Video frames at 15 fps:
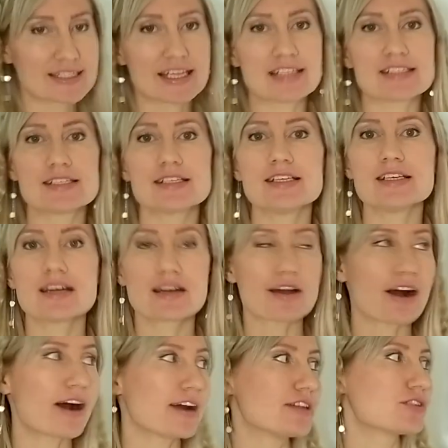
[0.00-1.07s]
and here
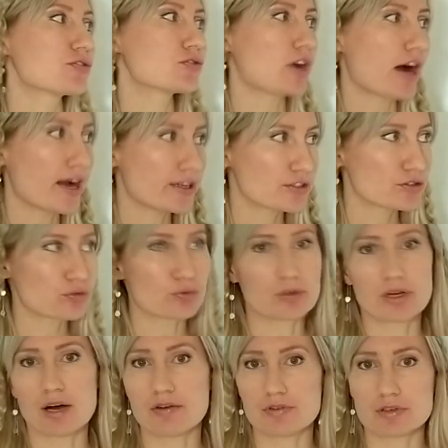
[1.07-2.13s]
I tried to
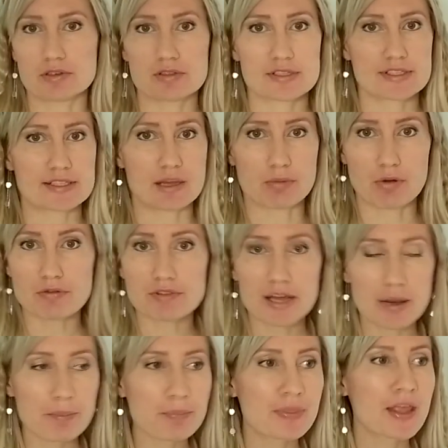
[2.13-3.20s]
cover some of
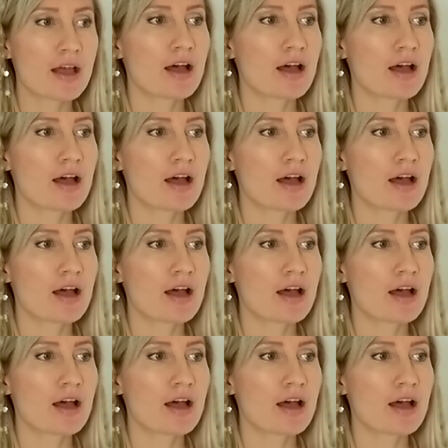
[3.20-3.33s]
them.